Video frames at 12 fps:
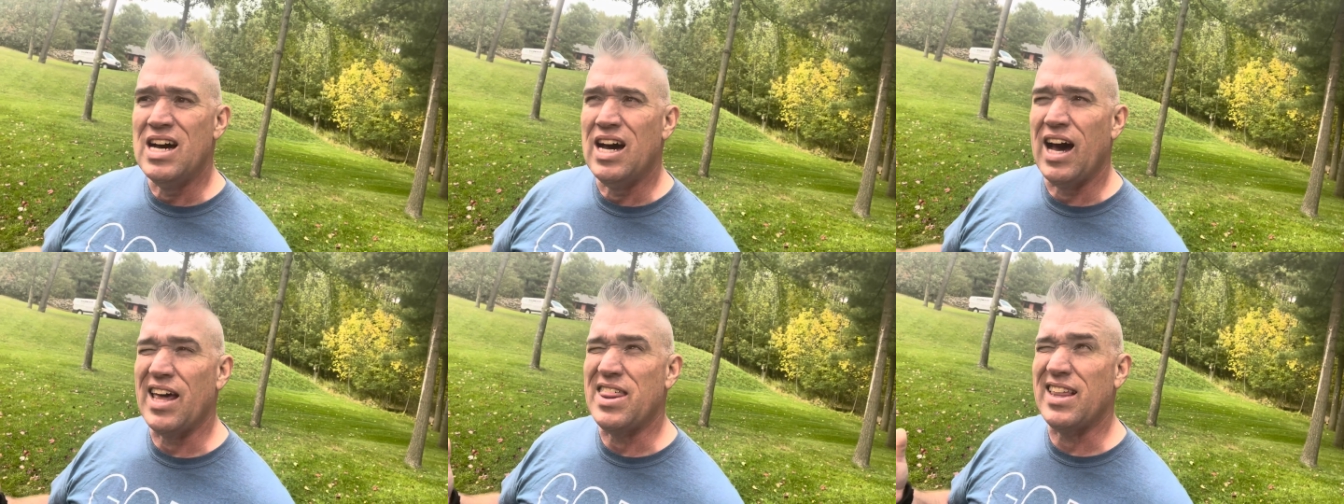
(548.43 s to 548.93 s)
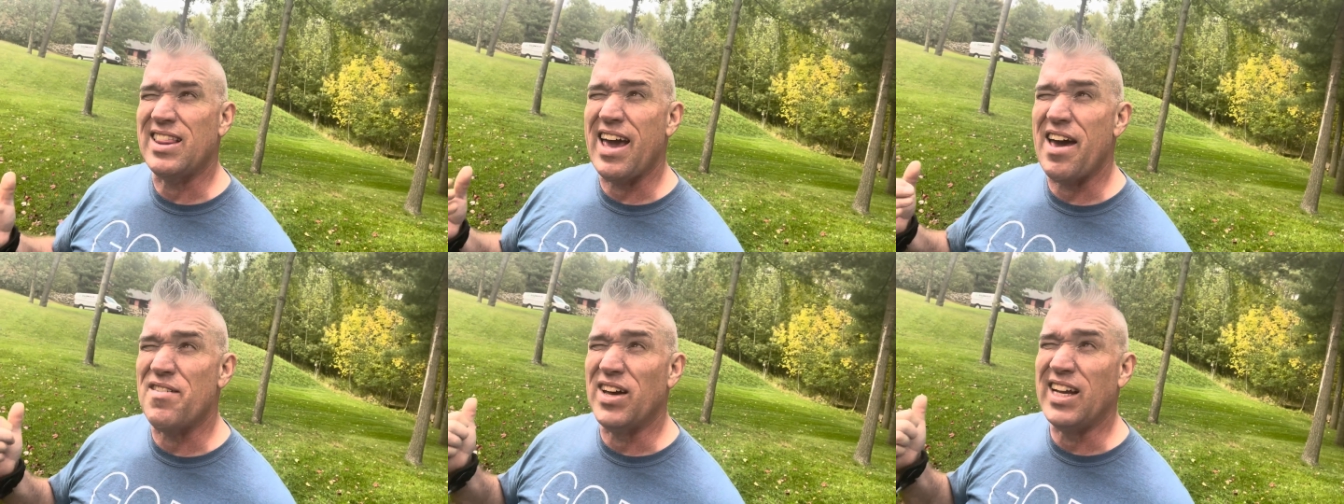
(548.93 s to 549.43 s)
I think they
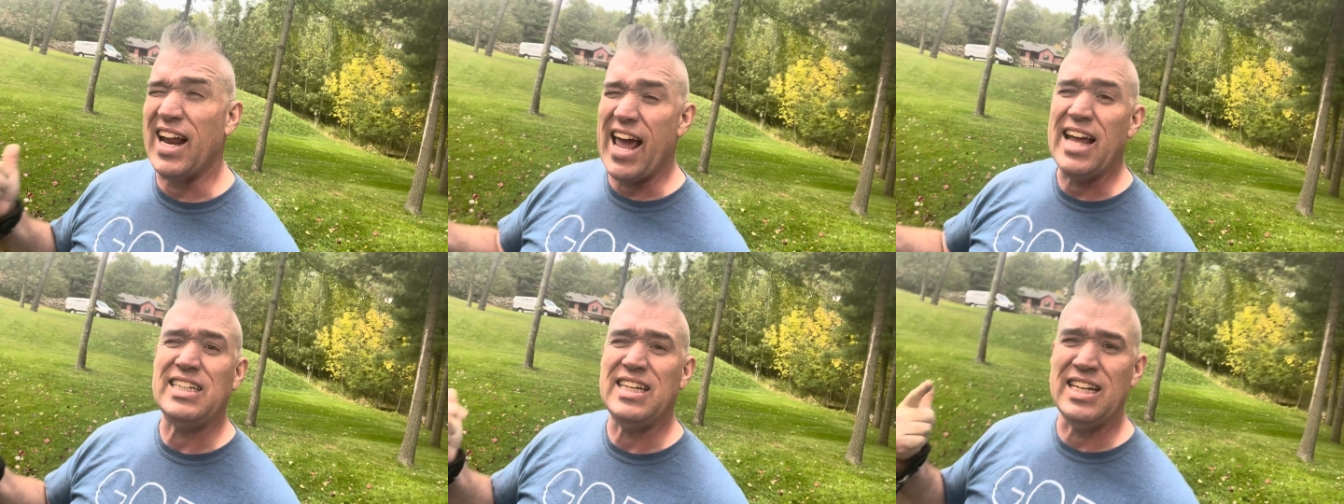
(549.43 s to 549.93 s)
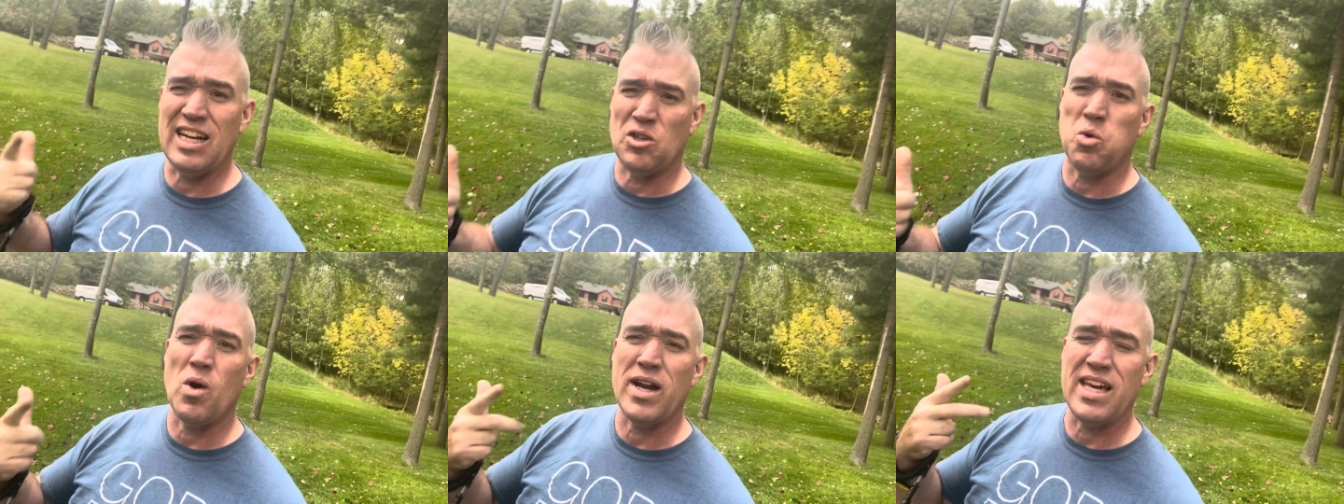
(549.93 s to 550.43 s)
have an 18, a
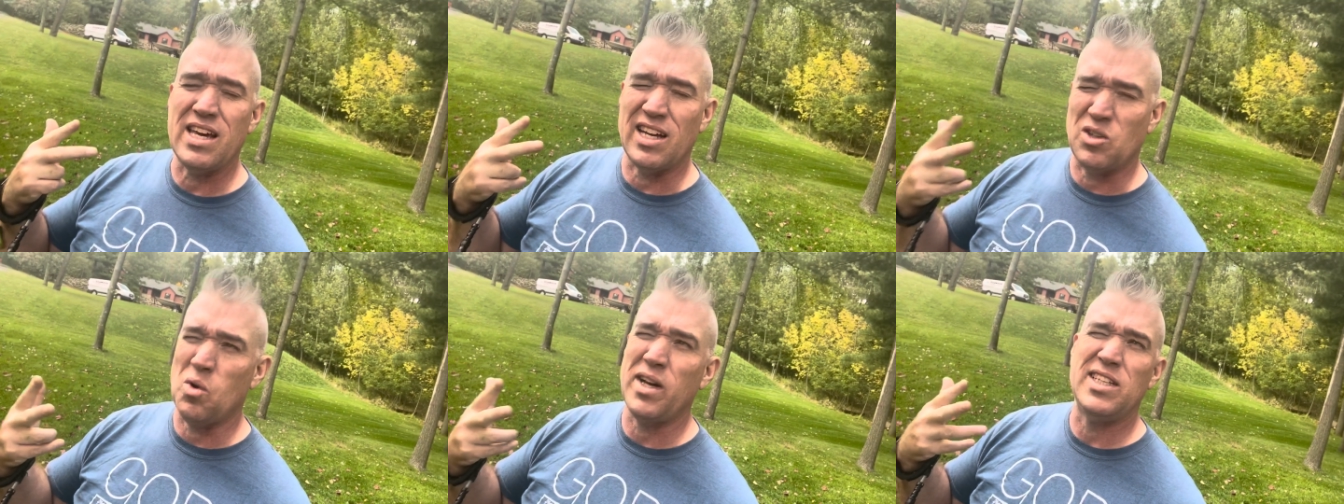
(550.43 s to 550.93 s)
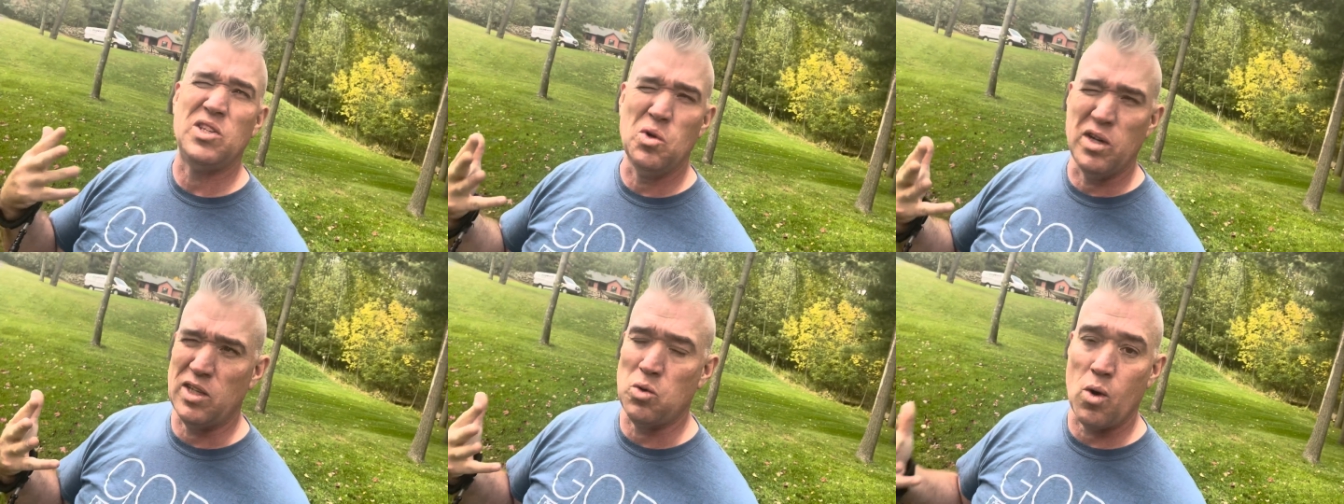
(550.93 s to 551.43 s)
20, a 22, and
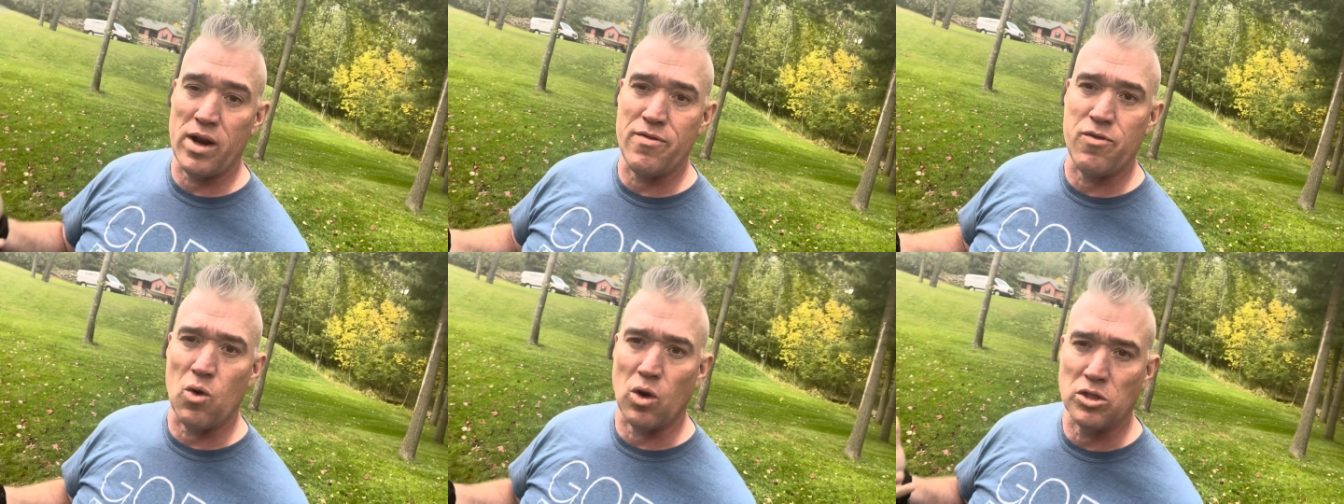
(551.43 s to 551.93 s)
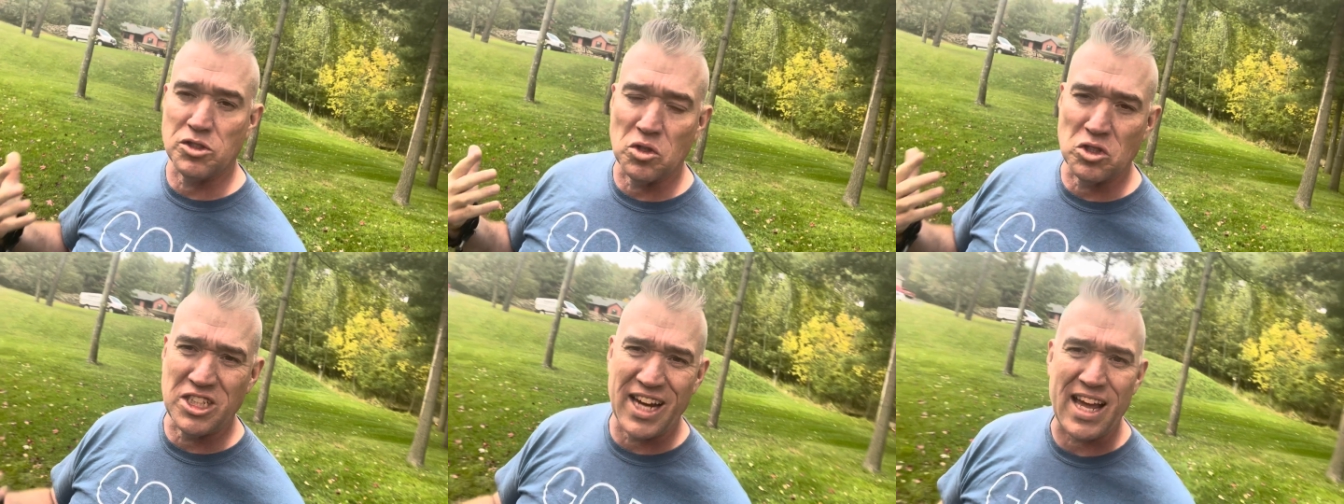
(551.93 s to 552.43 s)
a 24. So
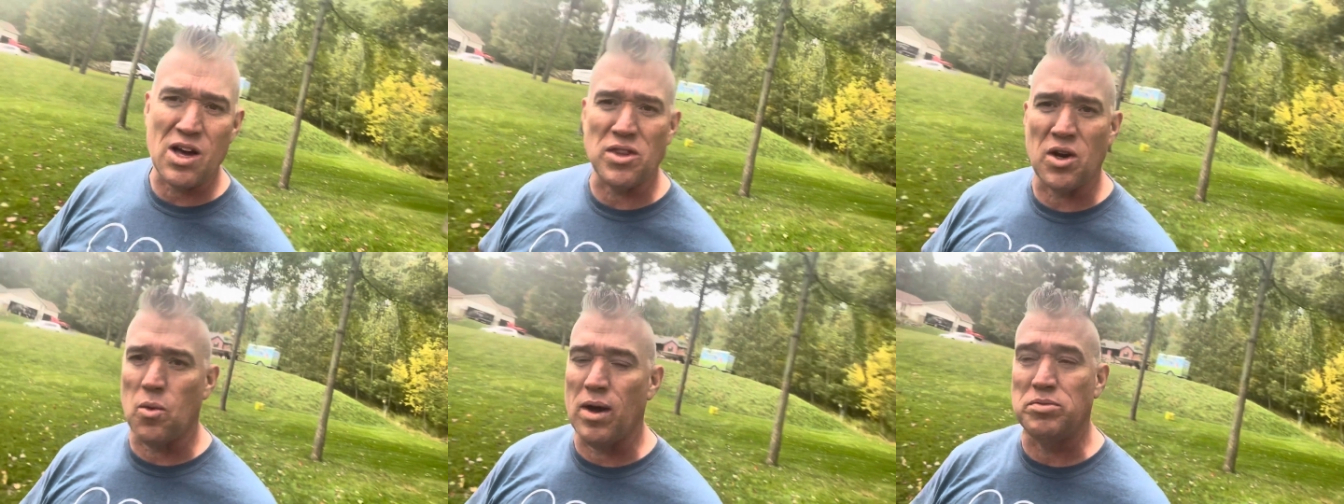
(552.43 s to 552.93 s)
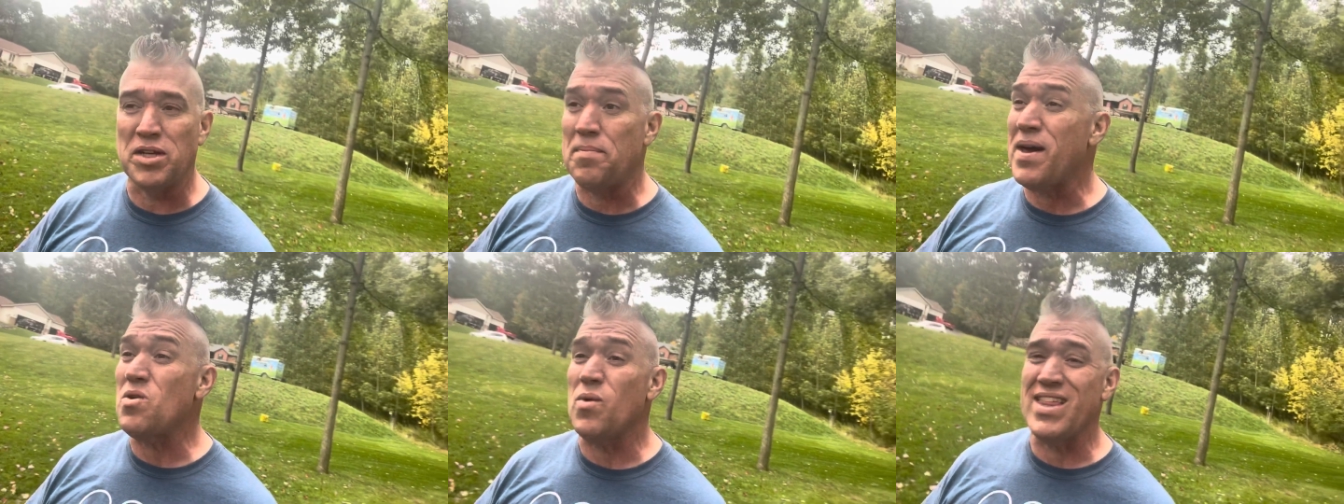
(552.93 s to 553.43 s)
check out their website. By
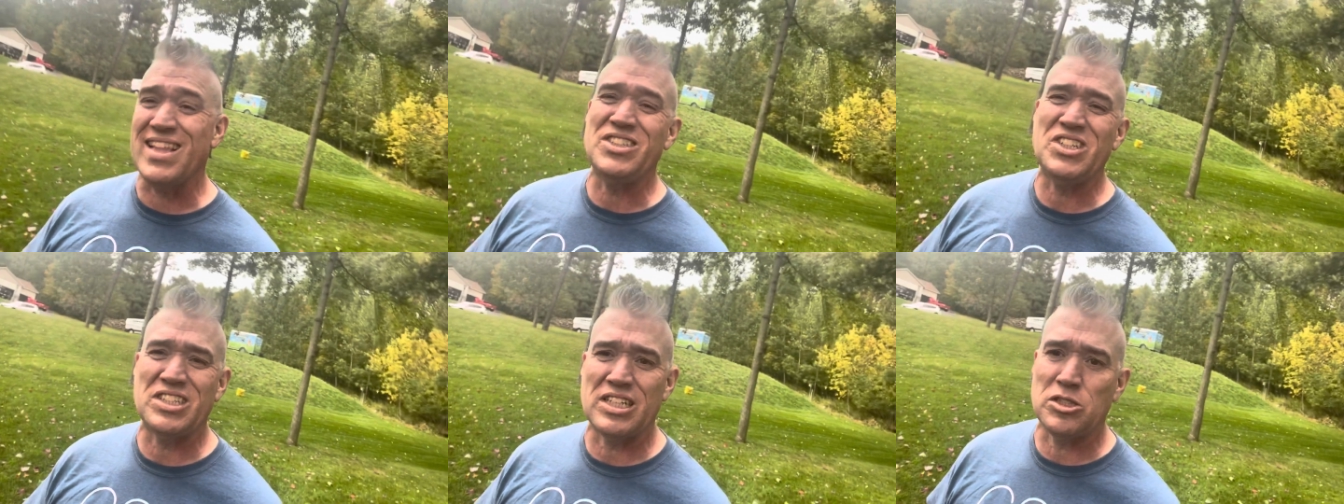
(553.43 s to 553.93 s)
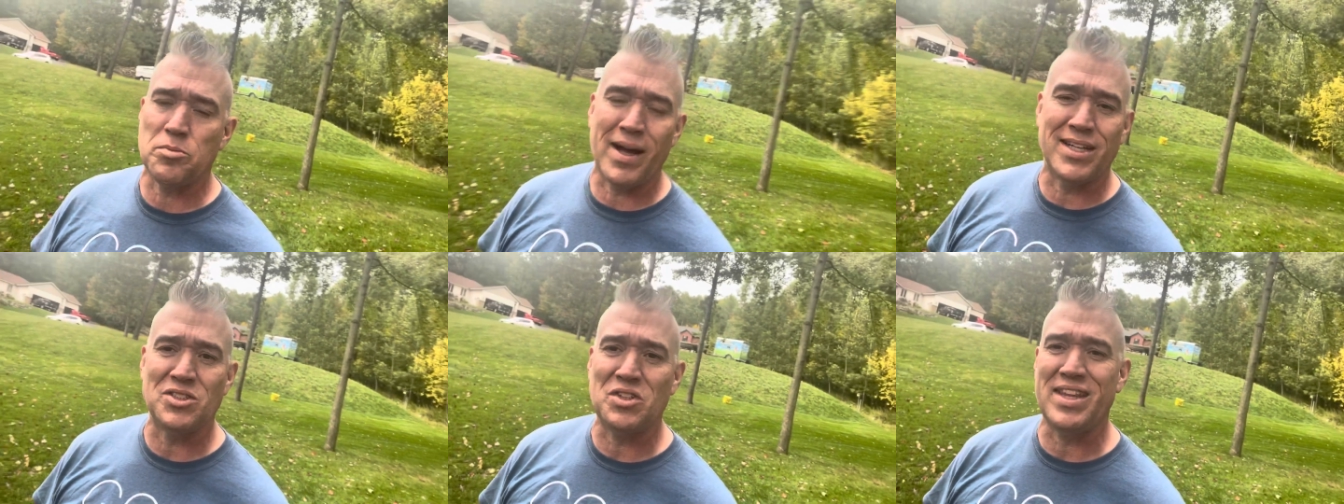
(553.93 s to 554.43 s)
the way, this isn't
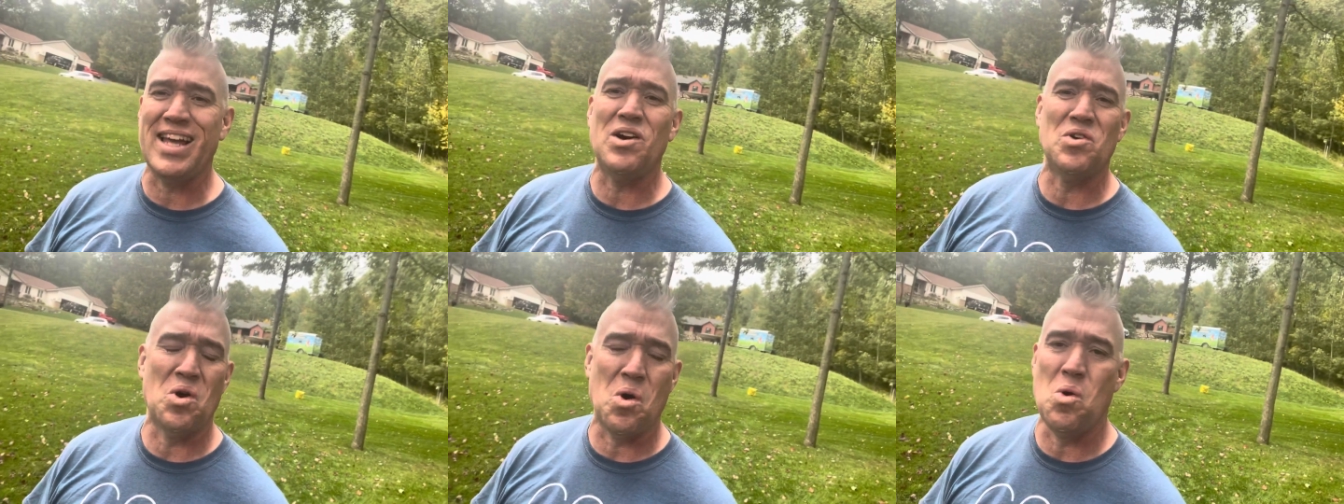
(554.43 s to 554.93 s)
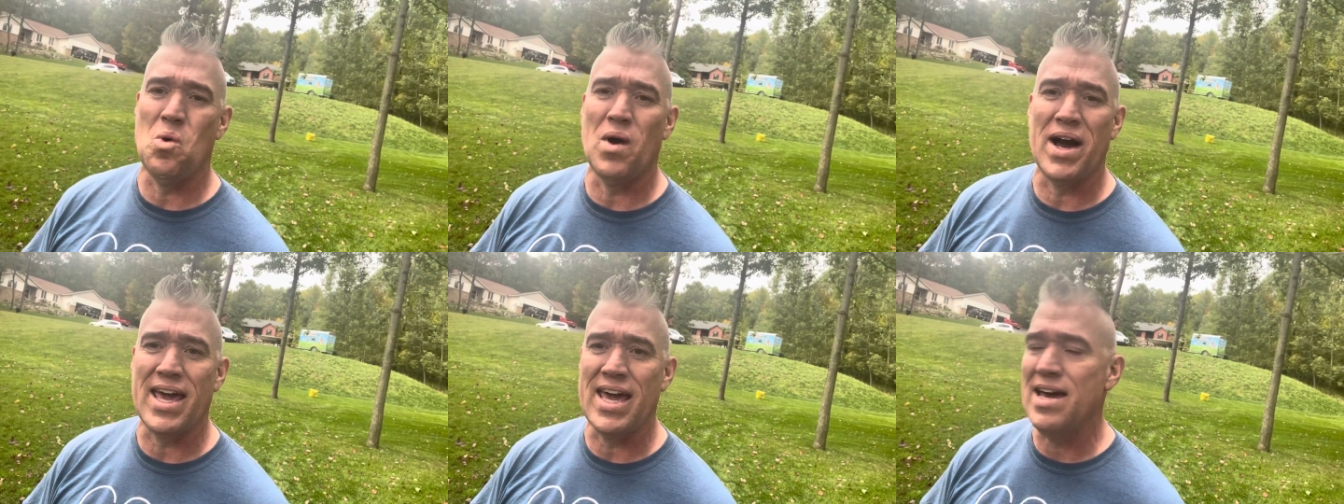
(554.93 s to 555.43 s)
sponsored. They don't know who
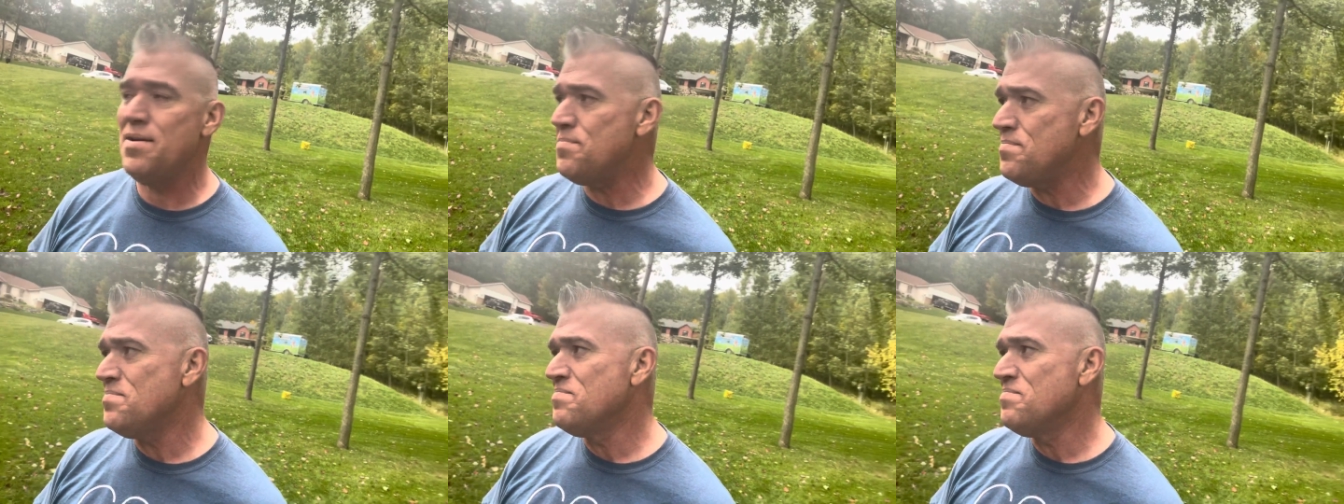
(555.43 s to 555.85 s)
I am.